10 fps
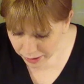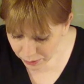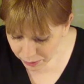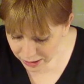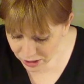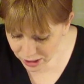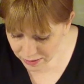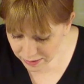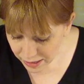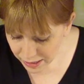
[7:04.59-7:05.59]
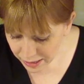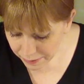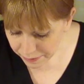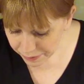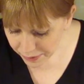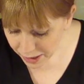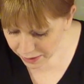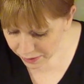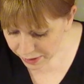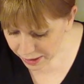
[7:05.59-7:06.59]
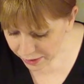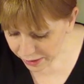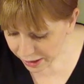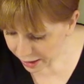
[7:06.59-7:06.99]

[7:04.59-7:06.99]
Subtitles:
is what I should say. I don't want other